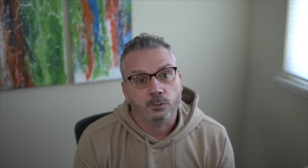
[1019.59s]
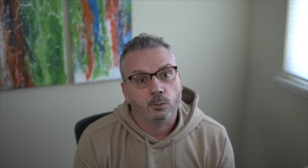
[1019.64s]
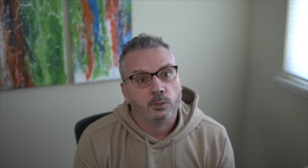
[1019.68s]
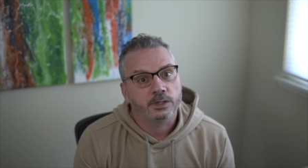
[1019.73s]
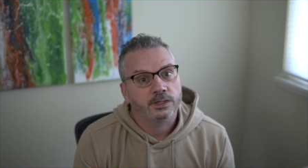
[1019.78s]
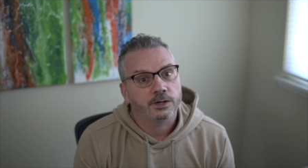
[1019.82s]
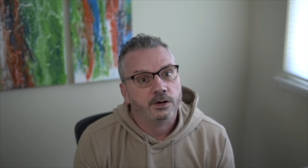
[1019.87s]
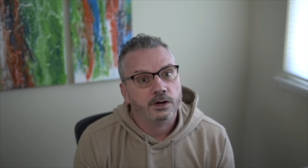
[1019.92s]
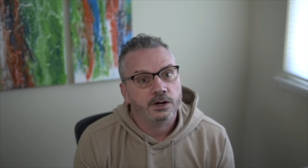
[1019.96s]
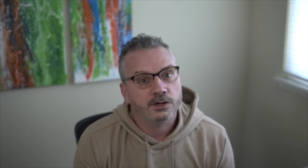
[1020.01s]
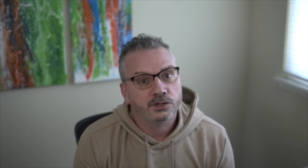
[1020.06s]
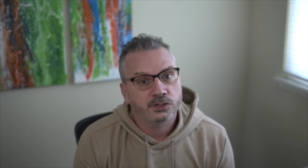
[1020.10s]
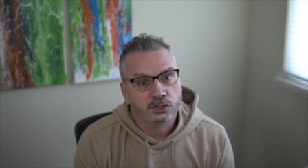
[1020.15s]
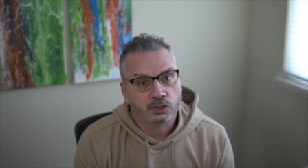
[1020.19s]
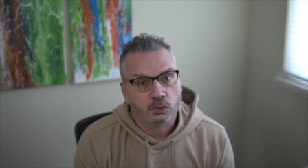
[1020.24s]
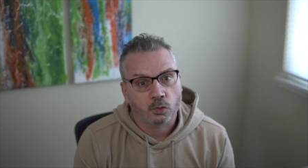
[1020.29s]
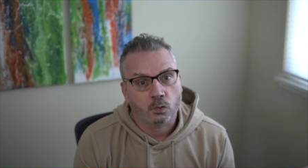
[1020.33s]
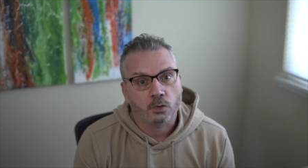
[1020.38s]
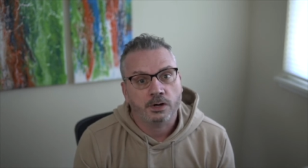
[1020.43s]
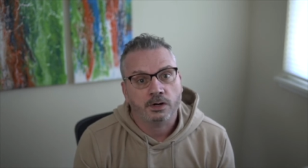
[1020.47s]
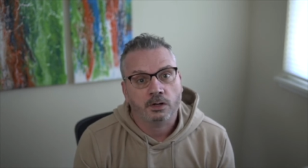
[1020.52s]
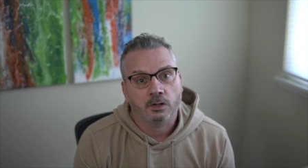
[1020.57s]
with their
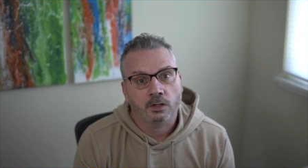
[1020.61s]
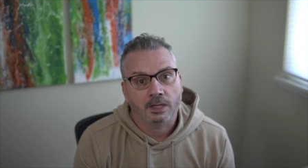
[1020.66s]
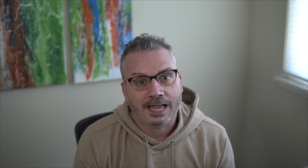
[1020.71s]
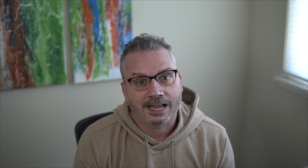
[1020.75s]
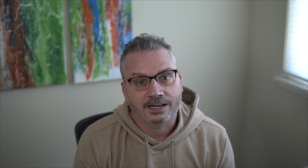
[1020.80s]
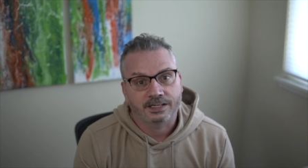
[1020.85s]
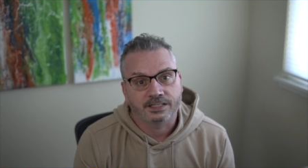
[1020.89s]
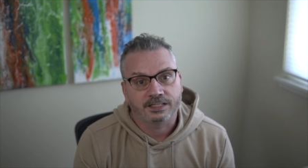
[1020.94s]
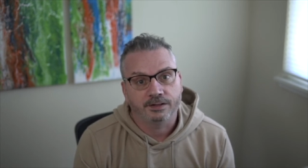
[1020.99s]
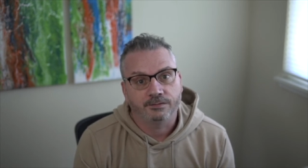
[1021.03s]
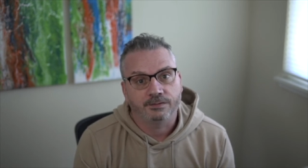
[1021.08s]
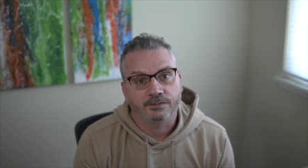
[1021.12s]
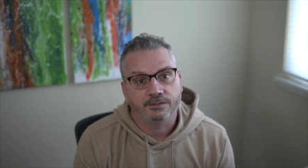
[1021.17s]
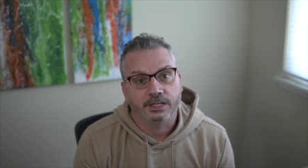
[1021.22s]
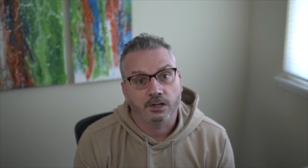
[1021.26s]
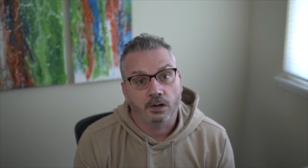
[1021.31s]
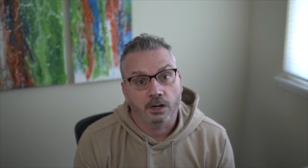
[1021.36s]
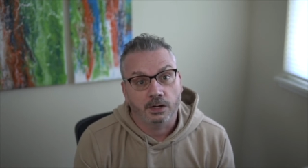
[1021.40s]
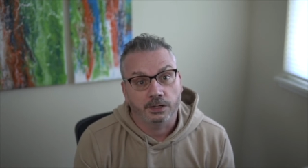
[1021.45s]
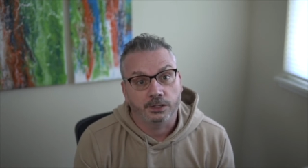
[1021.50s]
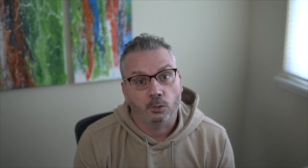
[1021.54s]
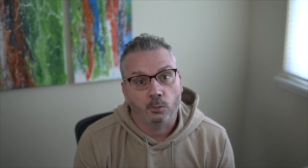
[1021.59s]
historical activity
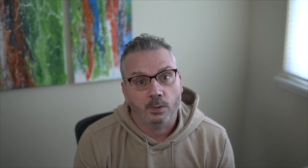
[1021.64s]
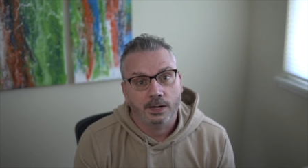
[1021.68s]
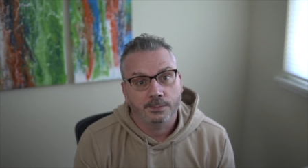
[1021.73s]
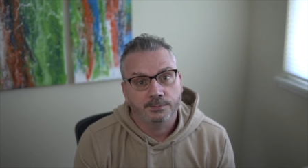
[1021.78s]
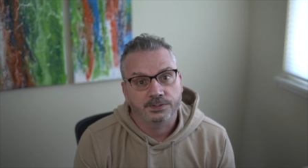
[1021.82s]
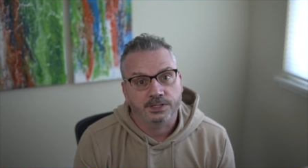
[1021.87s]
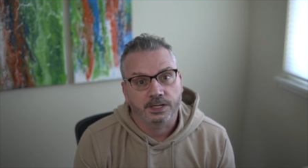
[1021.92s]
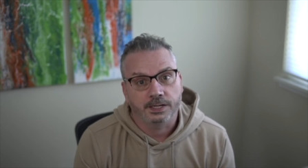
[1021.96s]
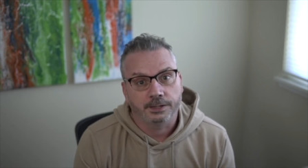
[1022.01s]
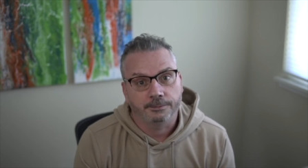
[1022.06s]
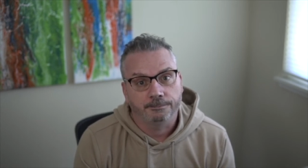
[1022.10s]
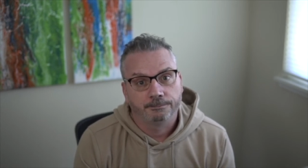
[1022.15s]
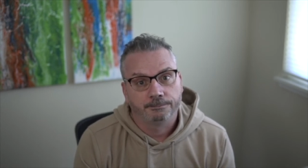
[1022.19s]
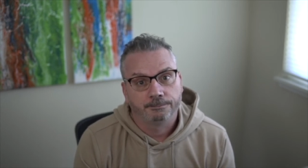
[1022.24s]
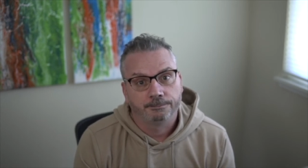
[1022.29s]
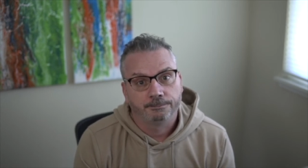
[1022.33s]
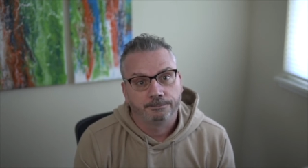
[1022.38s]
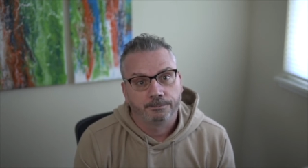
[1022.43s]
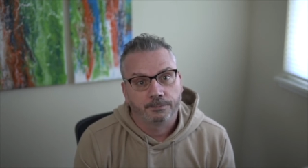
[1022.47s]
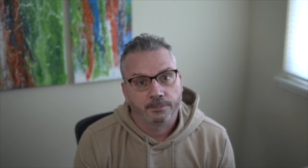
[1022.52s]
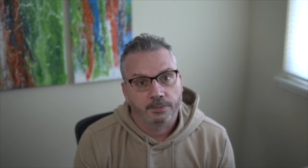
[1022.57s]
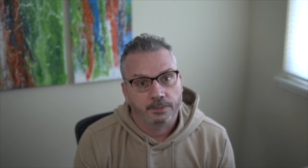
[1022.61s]
on your website,
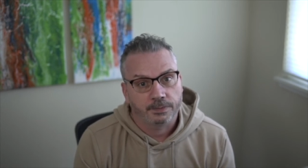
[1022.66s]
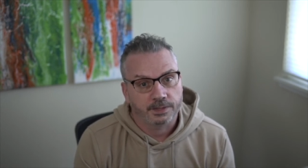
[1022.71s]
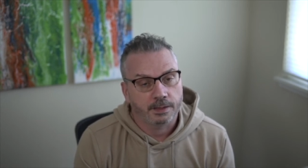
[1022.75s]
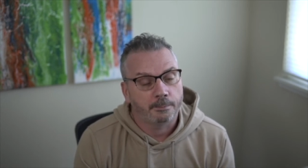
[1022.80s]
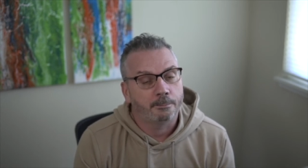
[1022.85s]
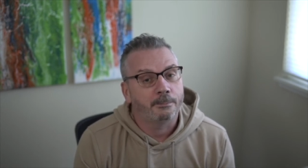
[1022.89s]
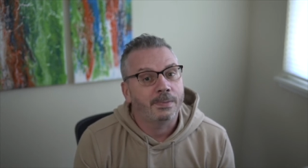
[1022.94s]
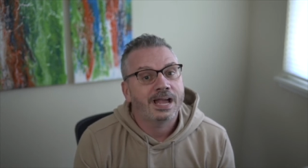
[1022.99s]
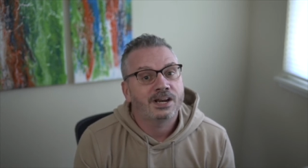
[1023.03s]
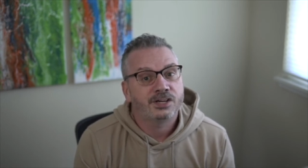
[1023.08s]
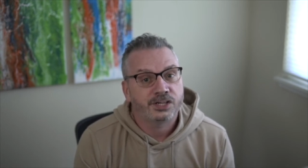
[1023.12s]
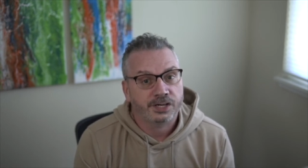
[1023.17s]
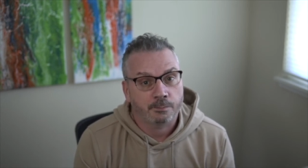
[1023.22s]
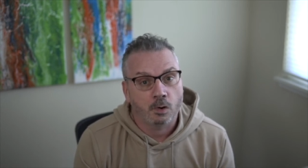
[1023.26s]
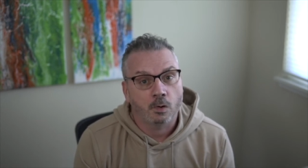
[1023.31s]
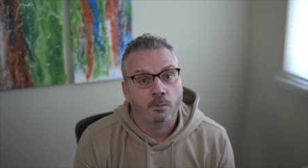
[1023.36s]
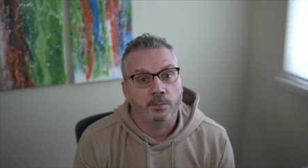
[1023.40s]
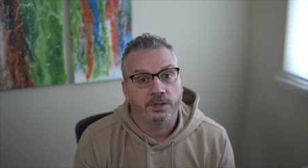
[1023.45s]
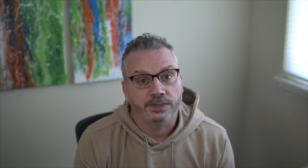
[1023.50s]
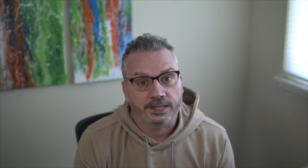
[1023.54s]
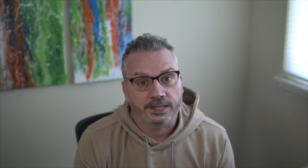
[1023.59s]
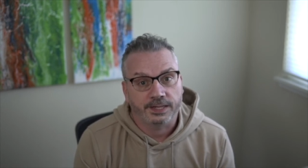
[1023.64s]
that magic
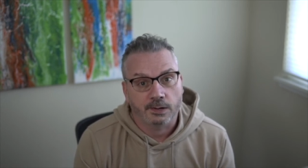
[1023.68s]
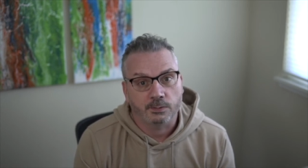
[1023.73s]
moment that I was